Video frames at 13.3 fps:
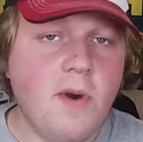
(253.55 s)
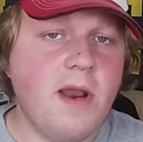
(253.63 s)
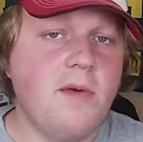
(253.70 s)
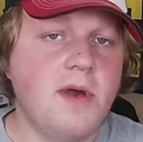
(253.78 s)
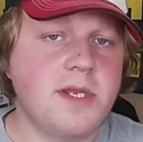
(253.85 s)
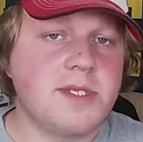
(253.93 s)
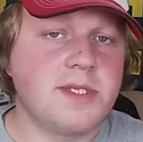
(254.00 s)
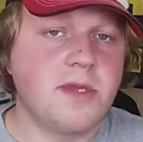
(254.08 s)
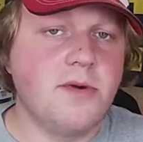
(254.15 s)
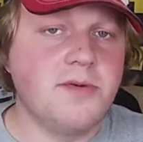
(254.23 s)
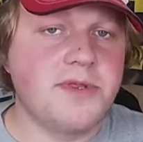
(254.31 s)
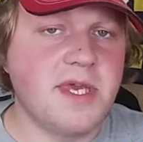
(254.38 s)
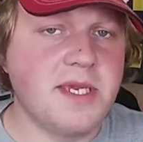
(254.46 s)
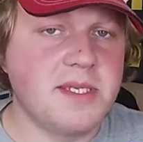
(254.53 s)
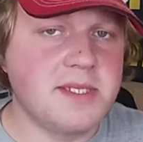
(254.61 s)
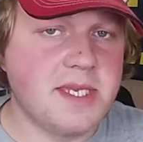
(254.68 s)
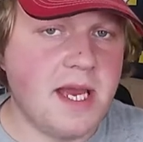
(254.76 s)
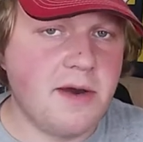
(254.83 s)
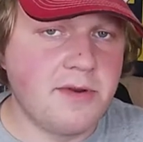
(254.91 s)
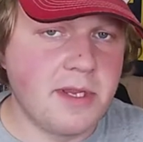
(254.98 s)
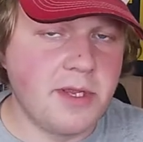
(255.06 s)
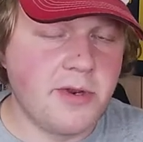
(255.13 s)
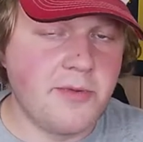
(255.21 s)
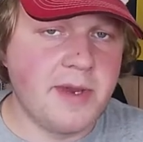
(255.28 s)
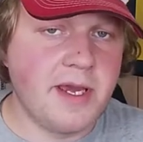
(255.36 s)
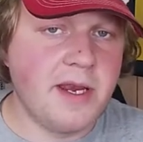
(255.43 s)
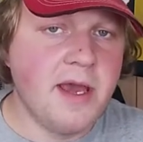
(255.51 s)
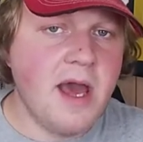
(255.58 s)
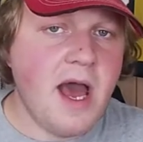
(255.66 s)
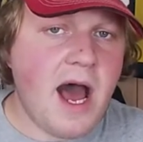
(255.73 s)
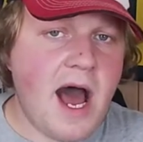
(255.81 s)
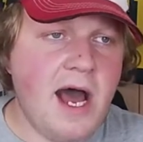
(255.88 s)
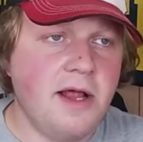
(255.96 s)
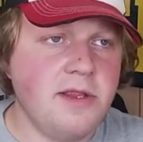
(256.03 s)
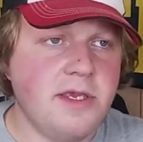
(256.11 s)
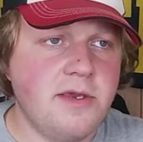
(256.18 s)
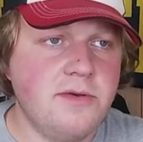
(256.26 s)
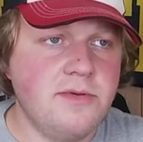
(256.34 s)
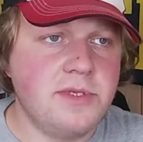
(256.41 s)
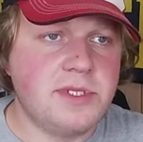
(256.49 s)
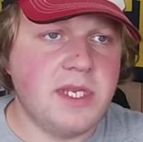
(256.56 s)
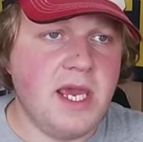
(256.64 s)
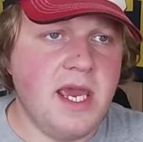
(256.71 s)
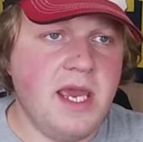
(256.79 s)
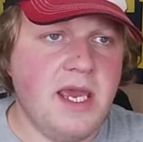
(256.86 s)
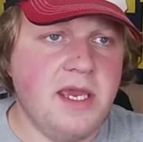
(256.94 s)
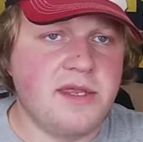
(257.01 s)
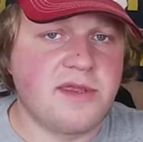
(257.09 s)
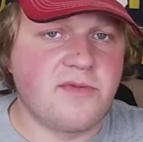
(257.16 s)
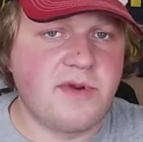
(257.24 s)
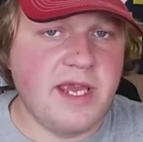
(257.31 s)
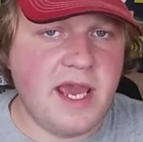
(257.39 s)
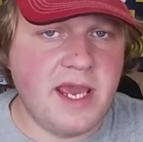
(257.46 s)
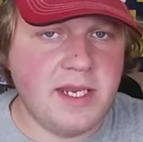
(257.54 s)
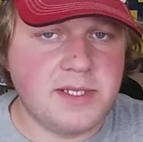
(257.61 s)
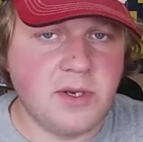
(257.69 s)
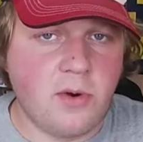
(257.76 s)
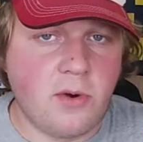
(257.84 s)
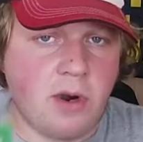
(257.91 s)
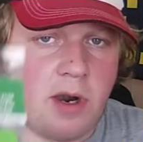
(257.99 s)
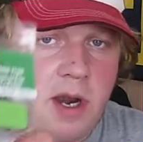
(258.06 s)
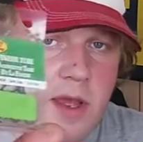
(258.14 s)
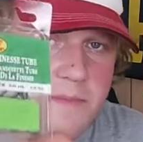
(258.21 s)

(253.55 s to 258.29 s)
When I want to slow things down a little bit, I'll use a 3/8 or